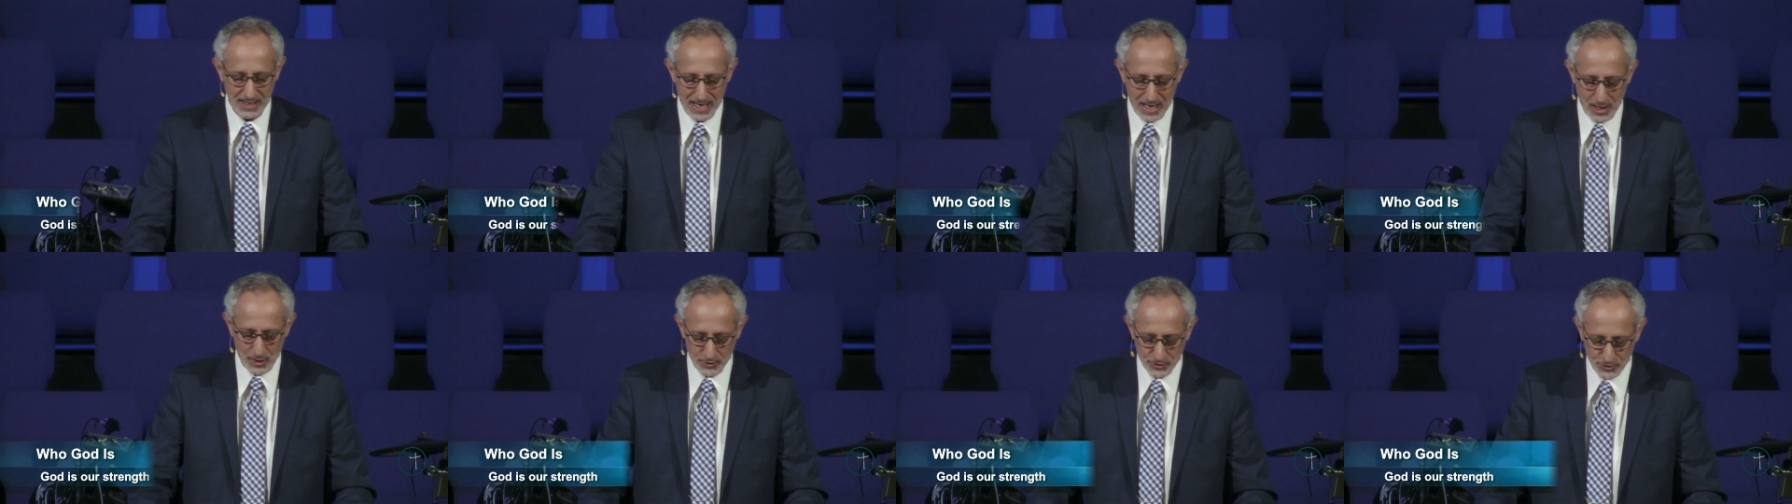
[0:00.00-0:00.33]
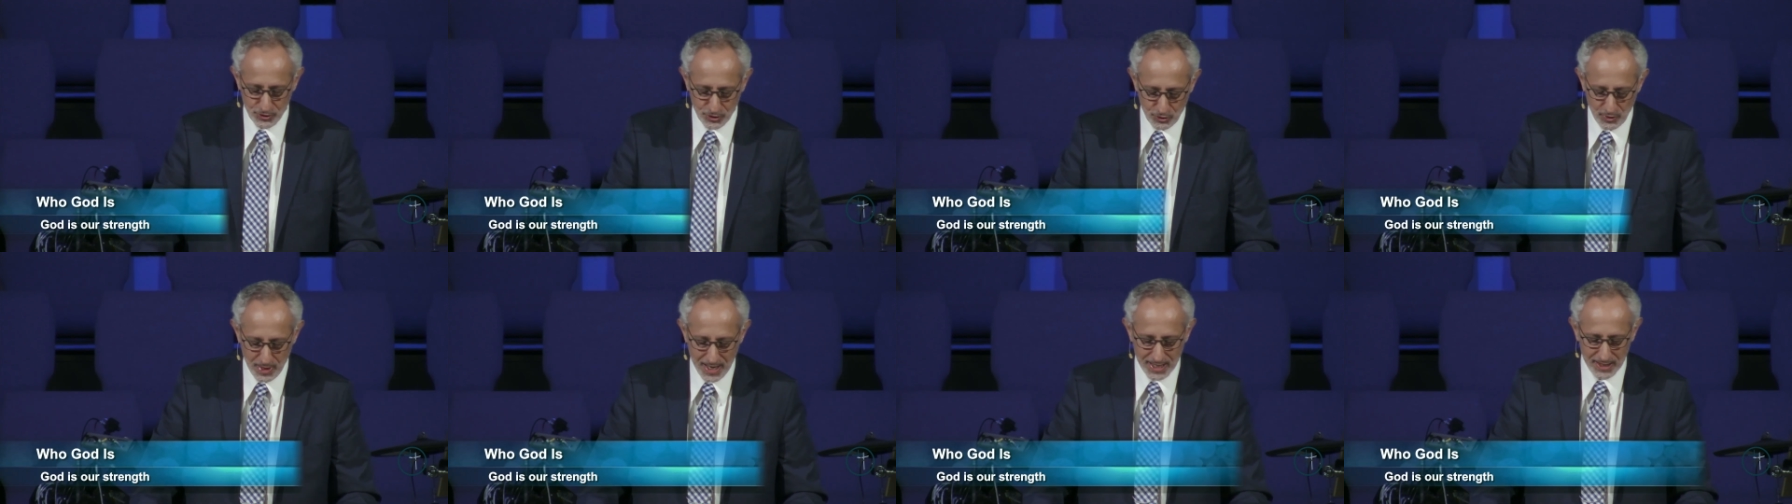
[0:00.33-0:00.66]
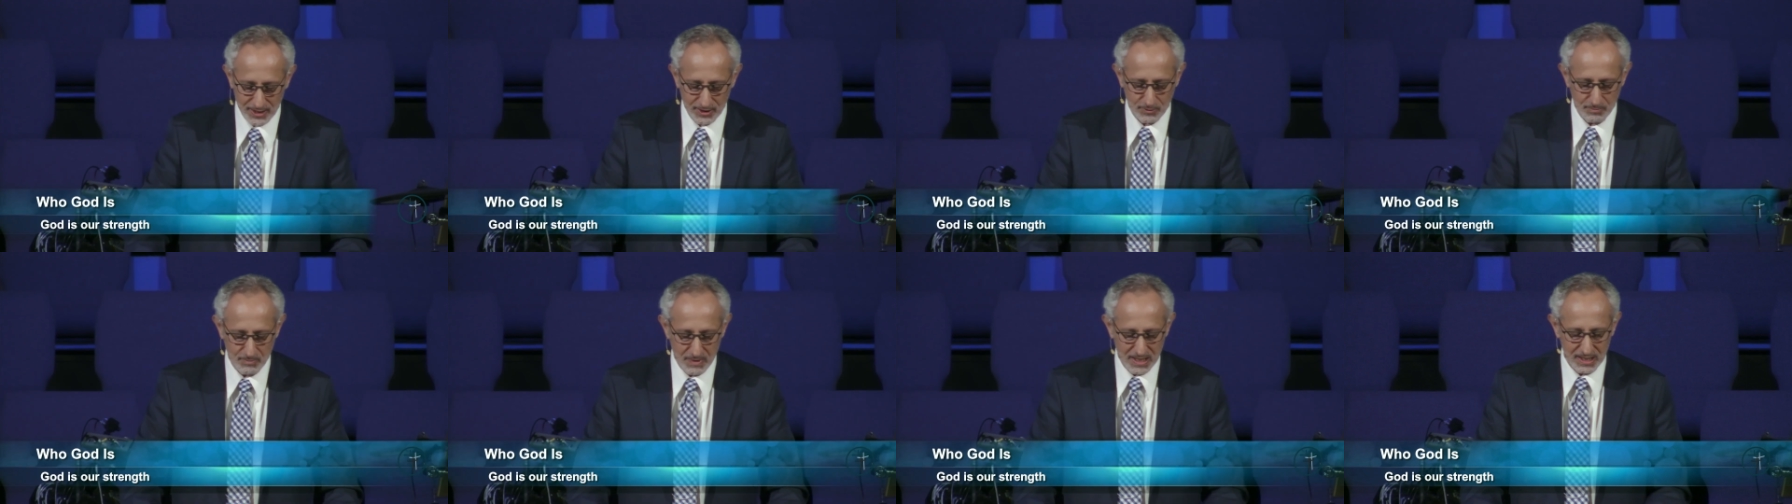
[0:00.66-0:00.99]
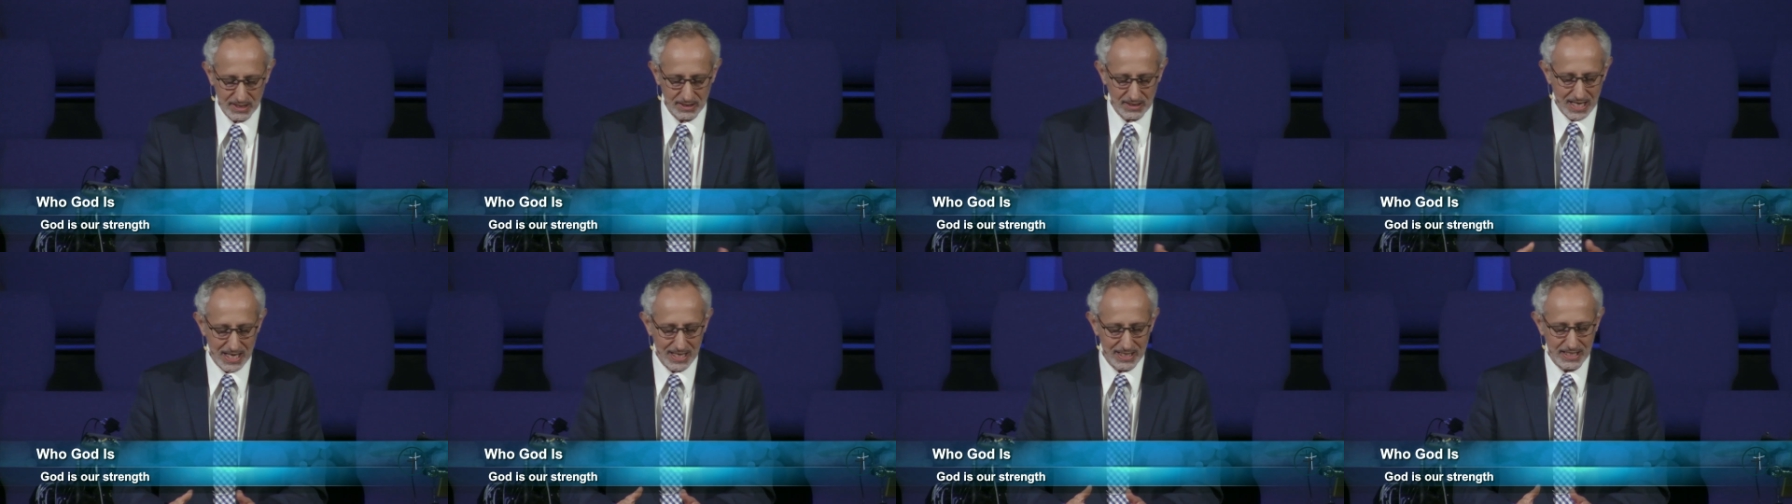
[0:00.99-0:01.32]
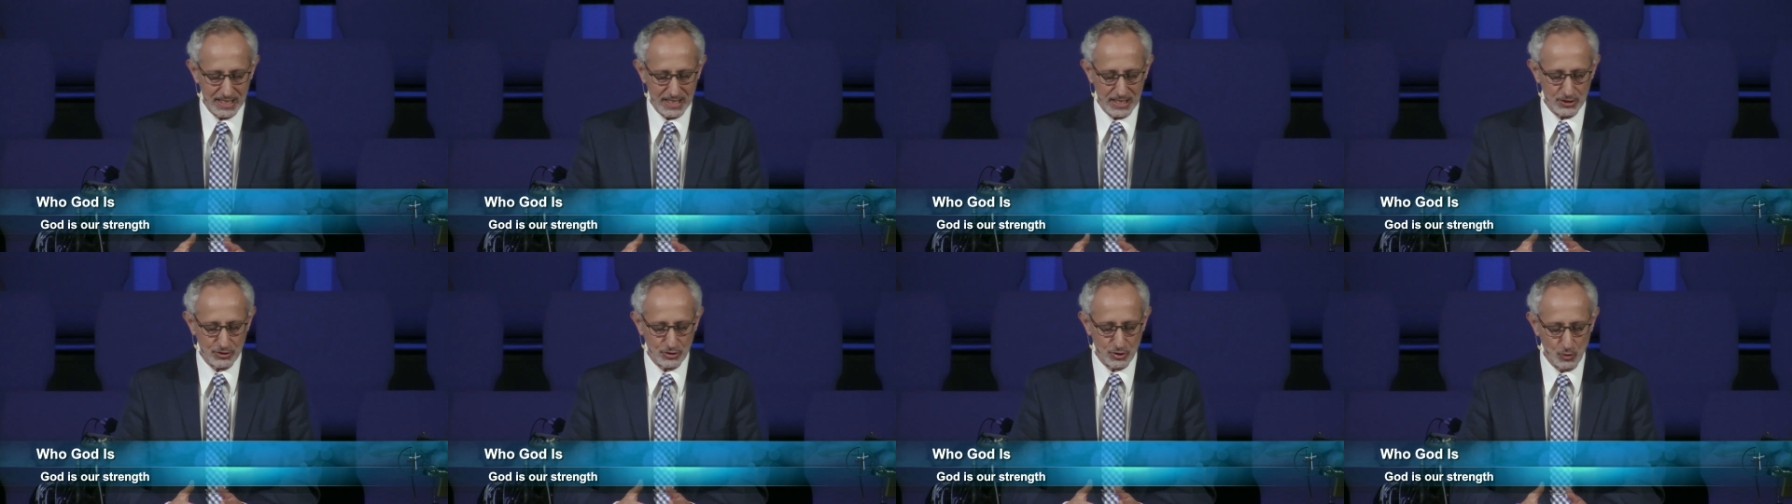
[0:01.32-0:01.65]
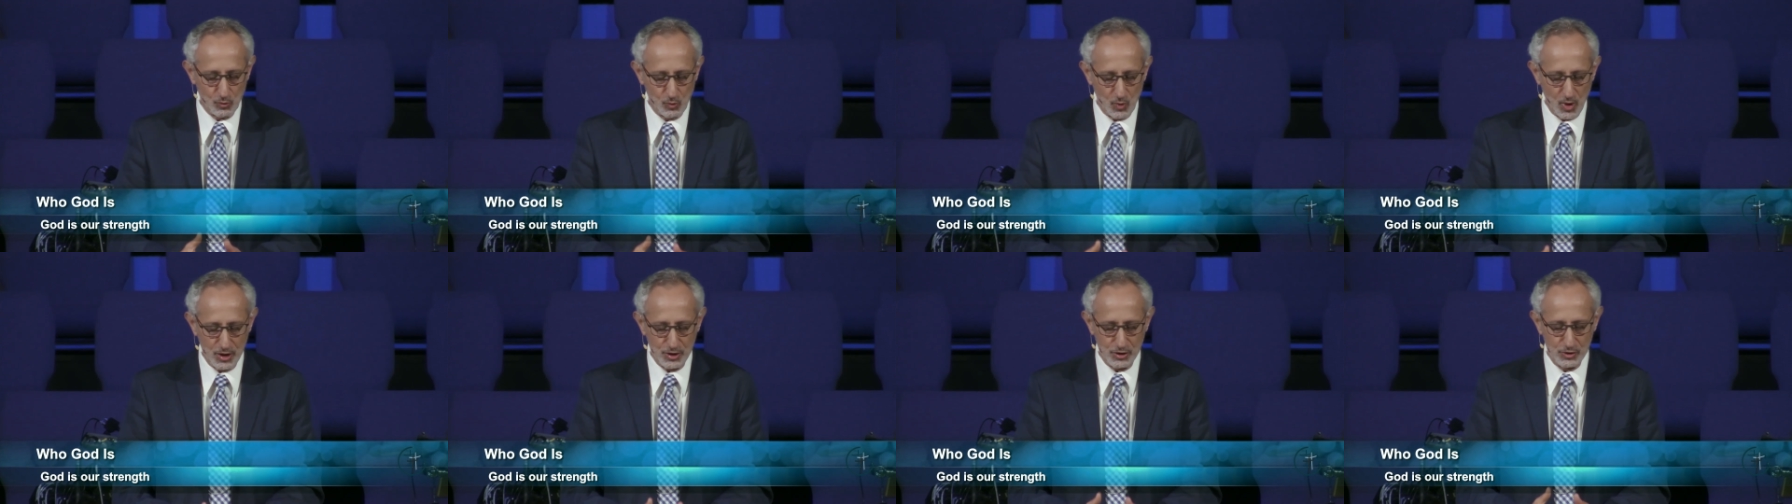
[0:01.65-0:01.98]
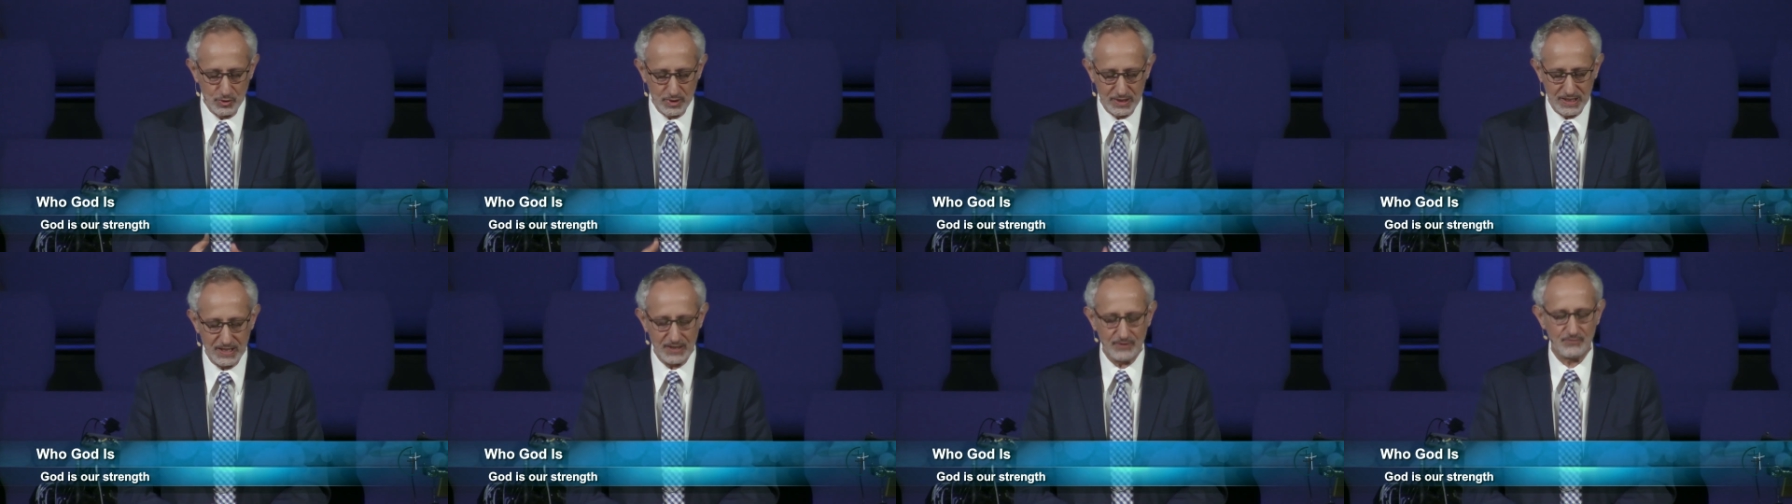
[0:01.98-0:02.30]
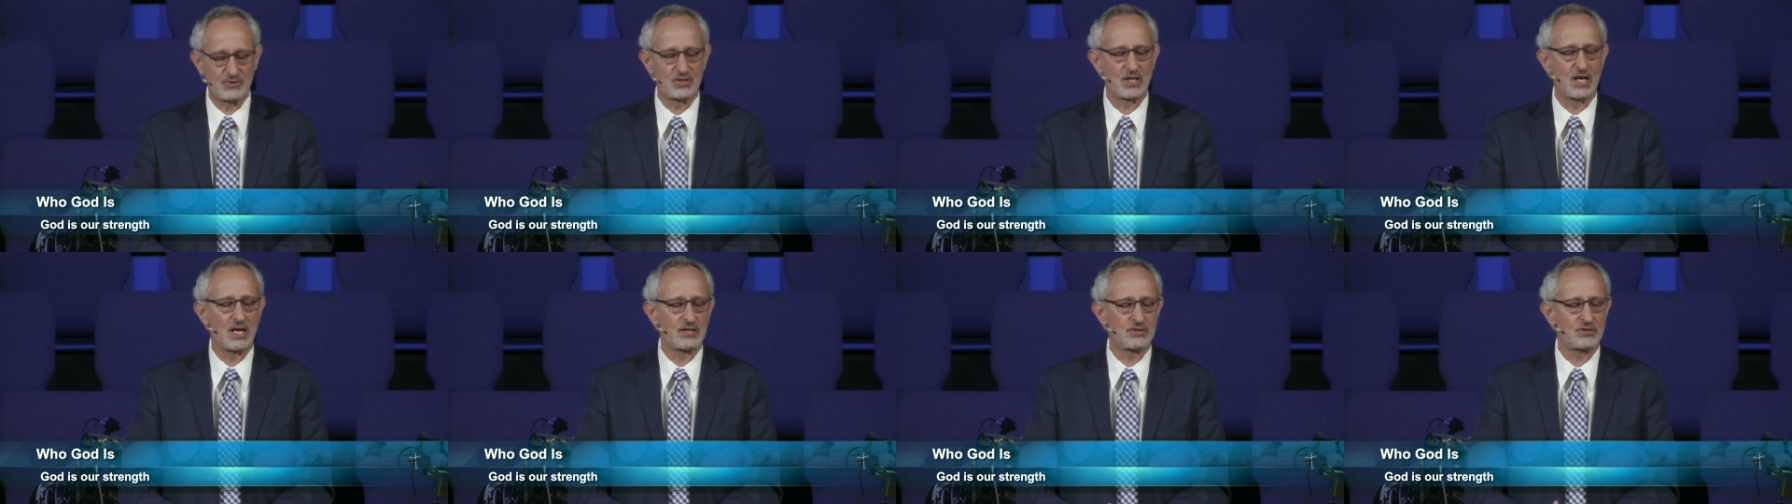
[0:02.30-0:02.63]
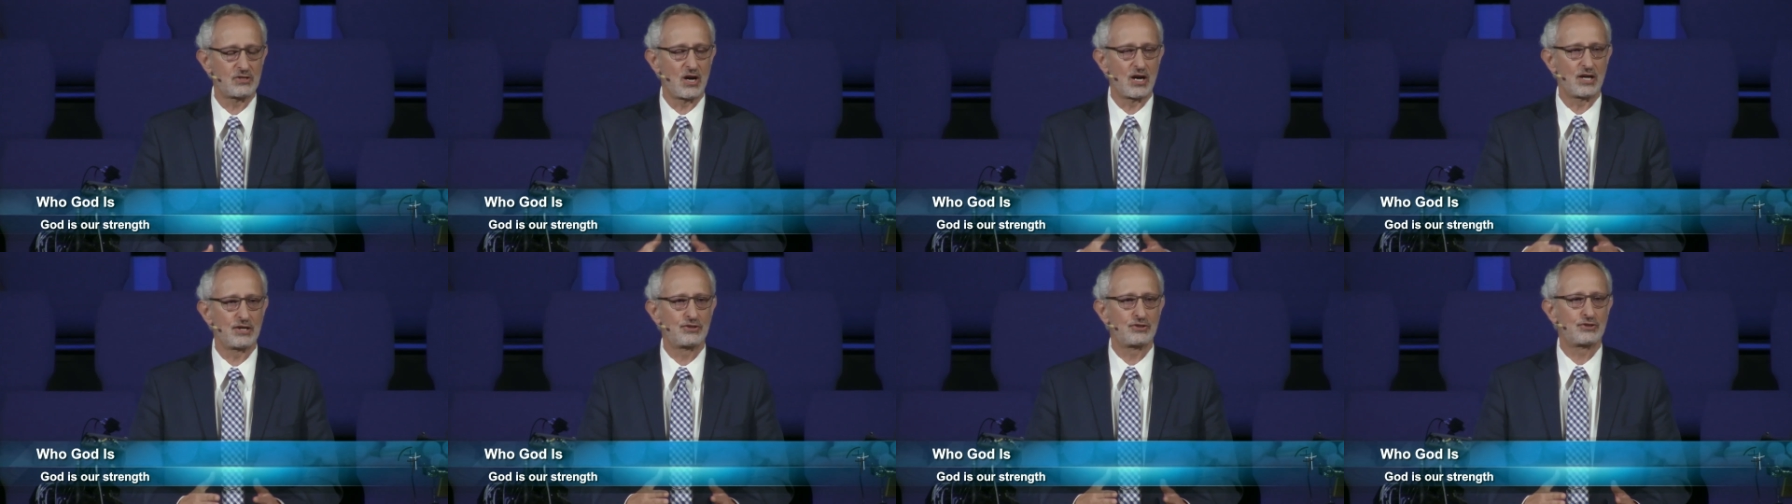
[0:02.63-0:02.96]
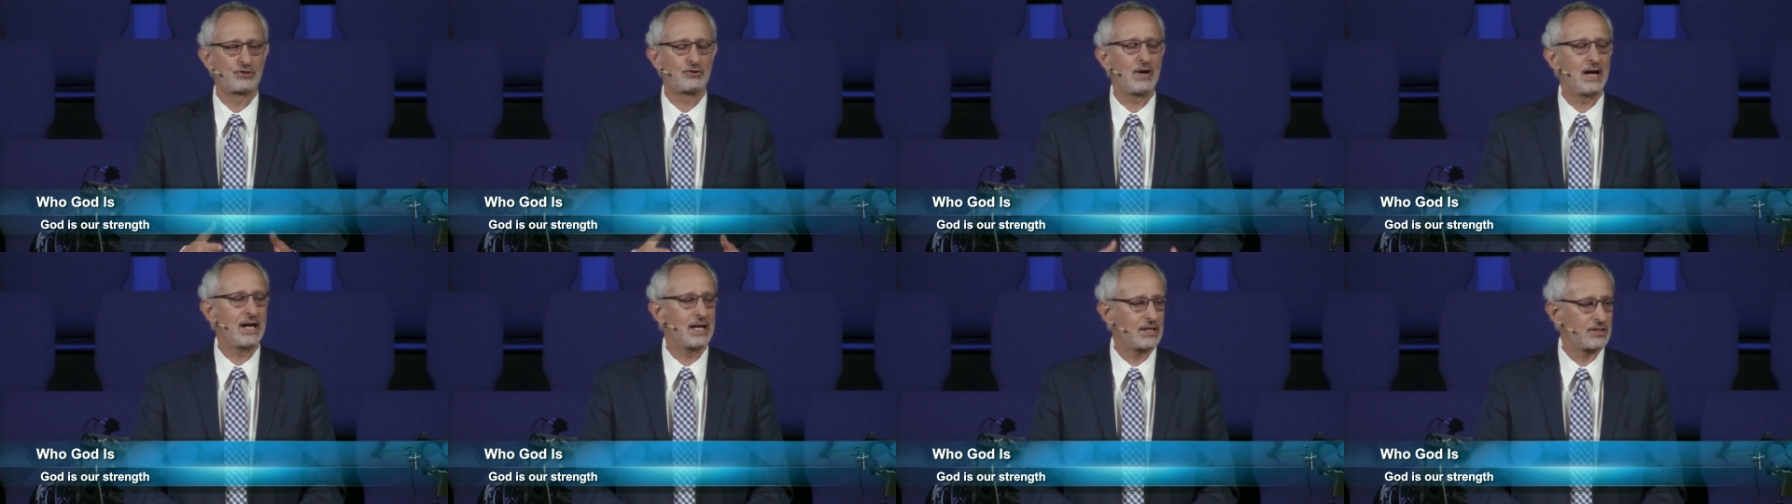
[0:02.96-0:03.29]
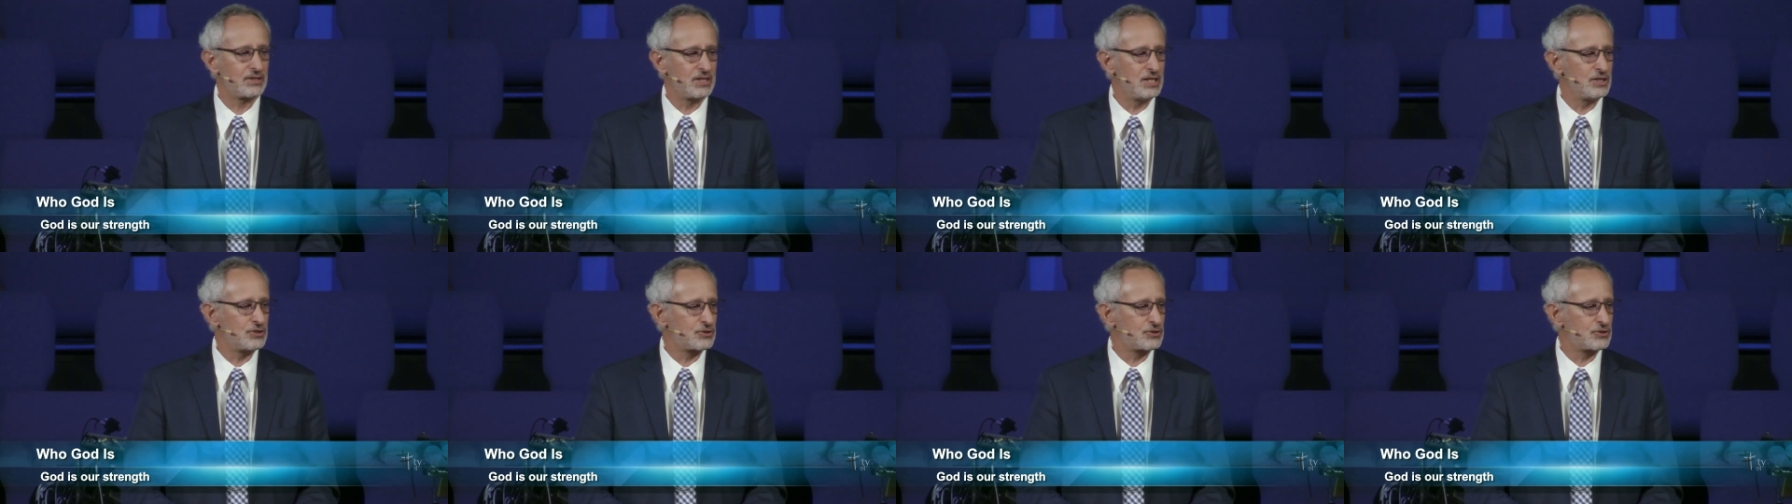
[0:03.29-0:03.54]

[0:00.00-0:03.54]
our strength, meaning that He's the one who gives us our strength.